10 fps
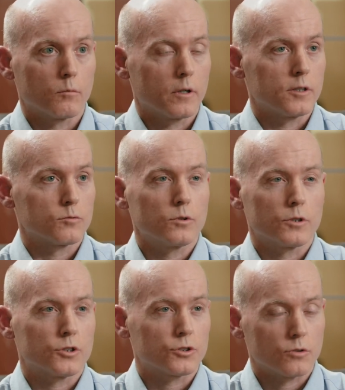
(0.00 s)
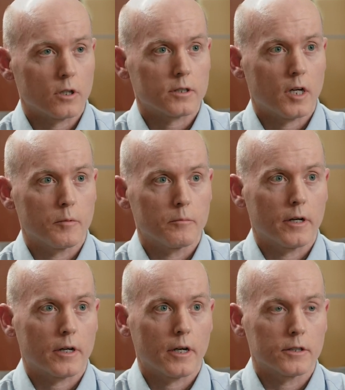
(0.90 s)
one of these really strong type of
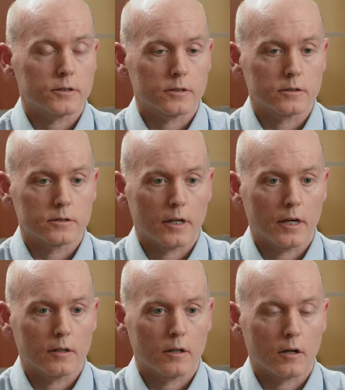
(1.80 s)
medications that